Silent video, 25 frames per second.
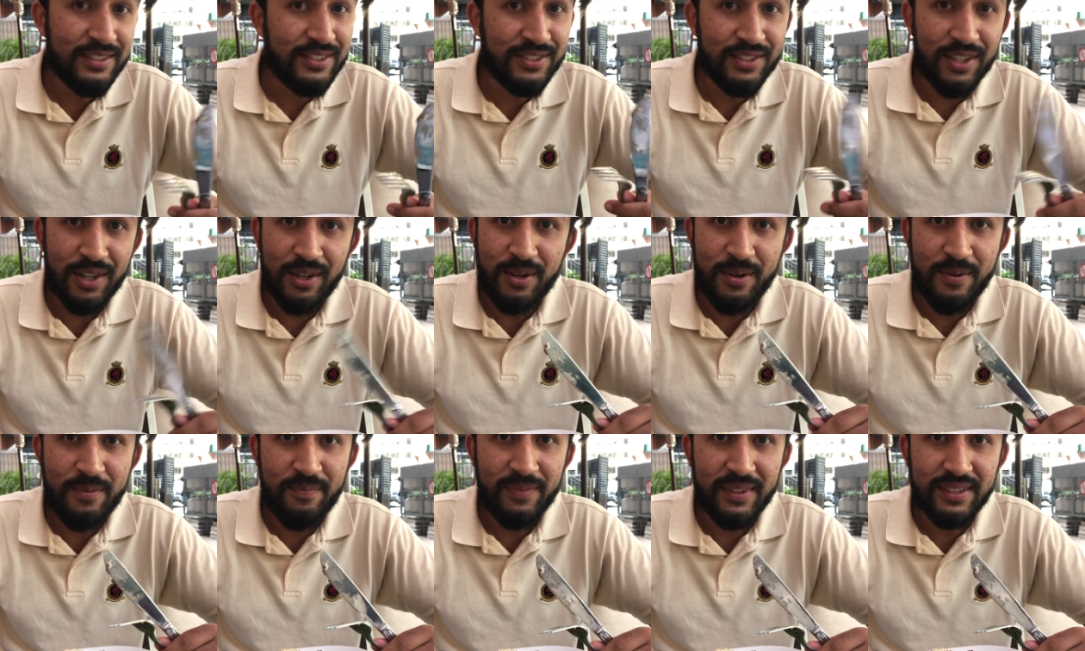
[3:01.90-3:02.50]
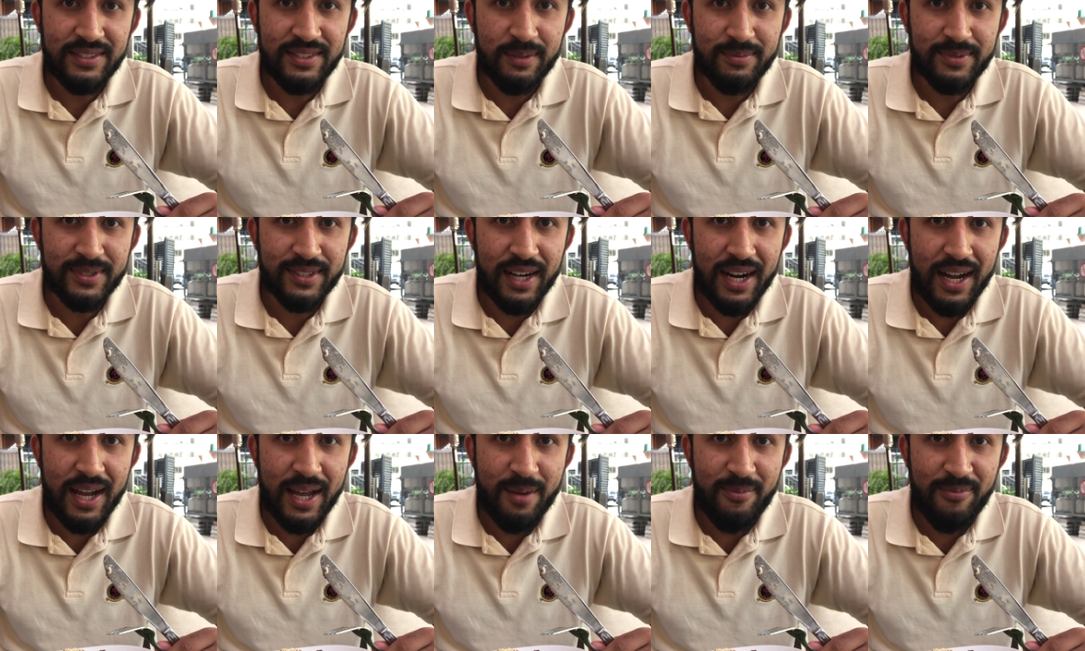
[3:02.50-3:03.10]
So
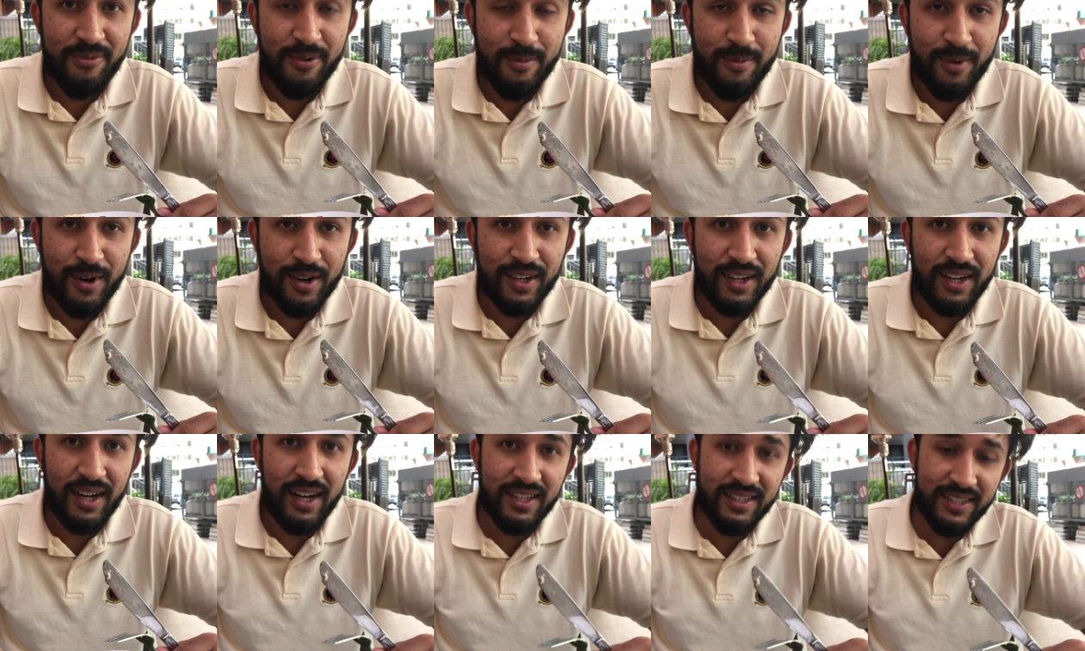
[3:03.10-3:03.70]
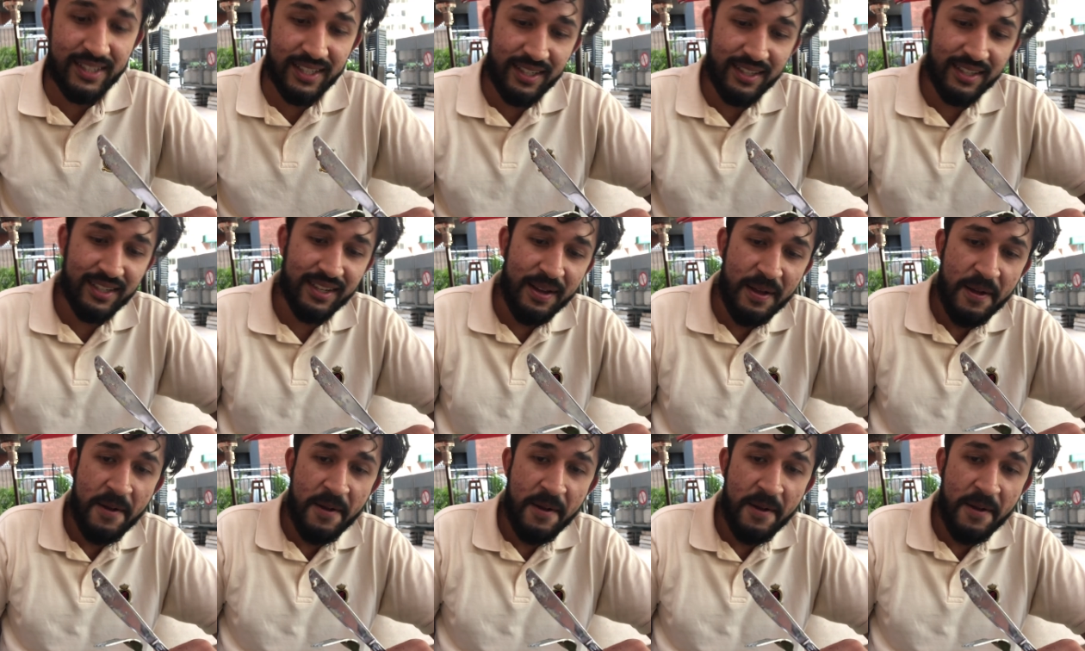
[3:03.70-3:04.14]
subscribe for more content.